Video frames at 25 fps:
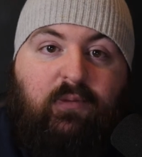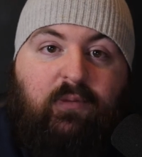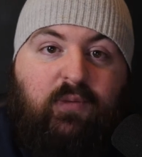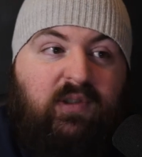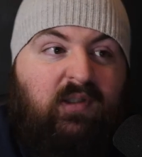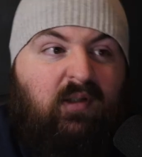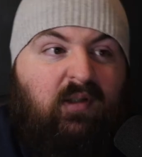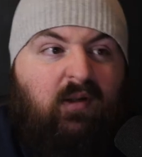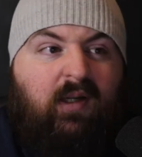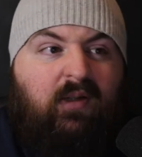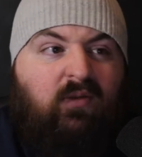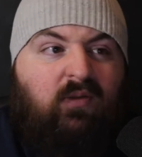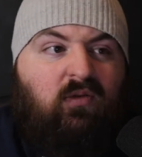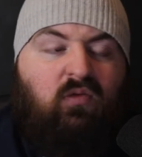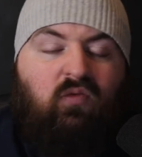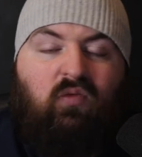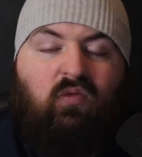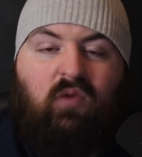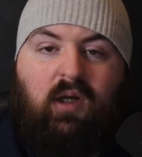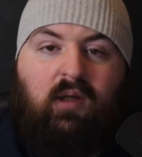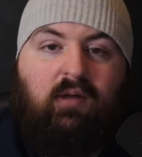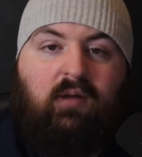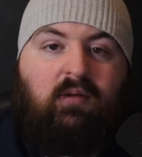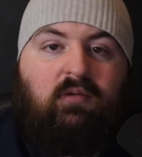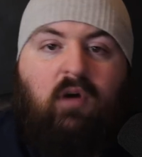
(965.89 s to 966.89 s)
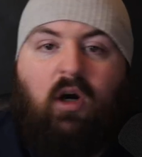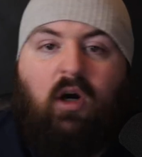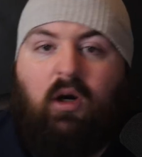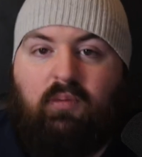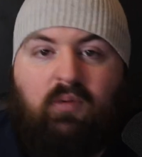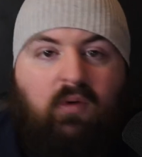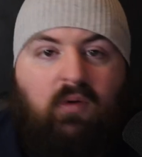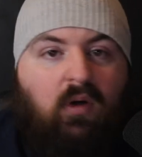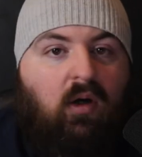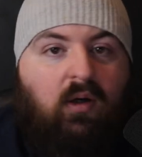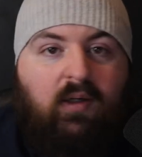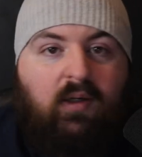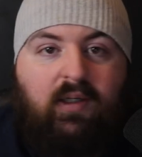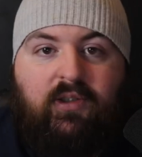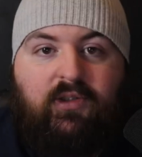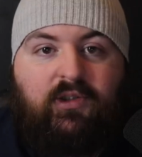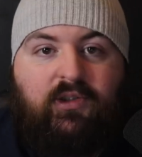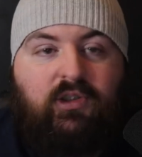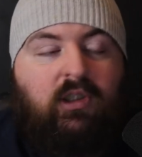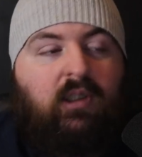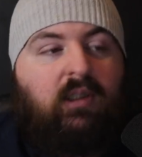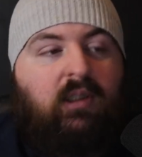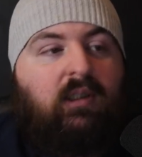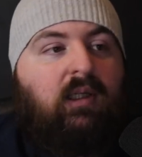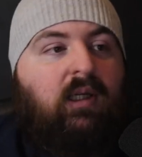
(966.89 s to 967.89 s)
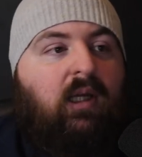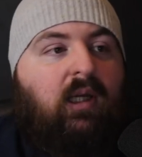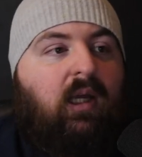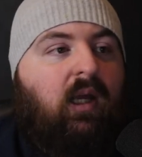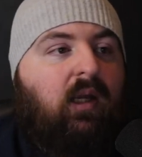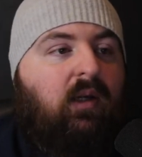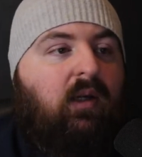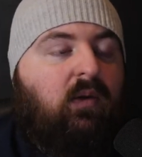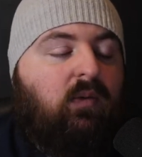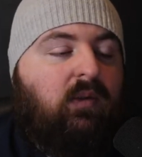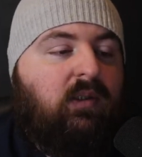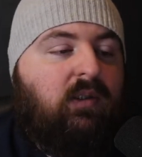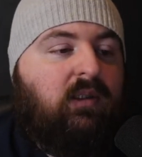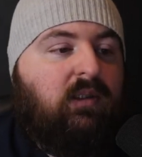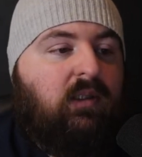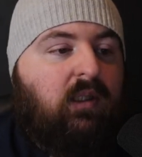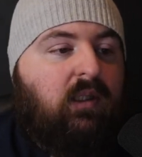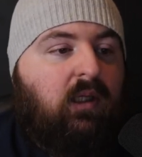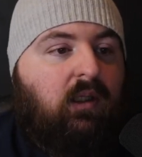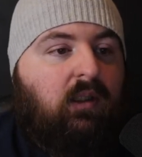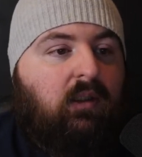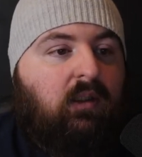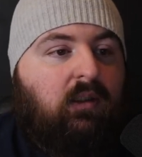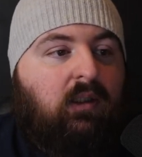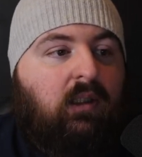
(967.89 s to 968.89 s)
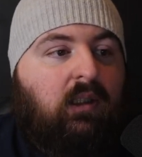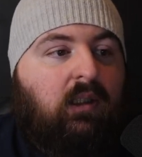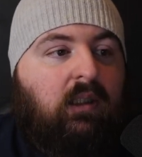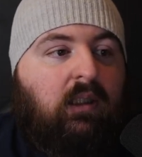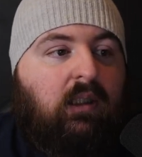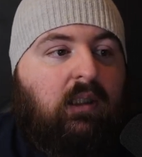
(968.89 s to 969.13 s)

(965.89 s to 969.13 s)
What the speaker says: We still had to run opera audits during the night. We still